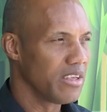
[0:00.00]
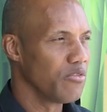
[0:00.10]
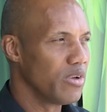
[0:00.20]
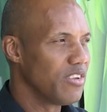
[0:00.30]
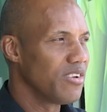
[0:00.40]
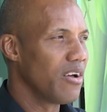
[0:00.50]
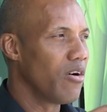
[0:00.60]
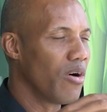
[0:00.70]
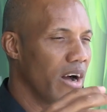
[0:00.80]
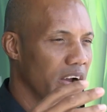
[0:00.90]
this
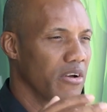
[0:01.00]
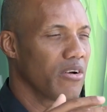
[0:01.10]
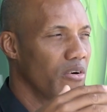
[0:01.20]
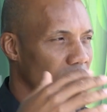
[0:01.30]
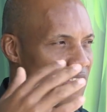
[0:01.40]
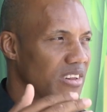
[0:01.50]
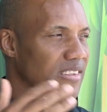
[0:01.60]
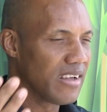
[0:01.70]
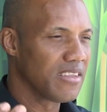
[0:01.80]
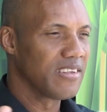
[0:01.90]
workshop ties in well
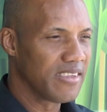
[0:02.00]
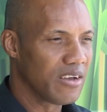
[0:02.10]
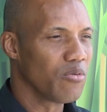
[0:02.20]
with Component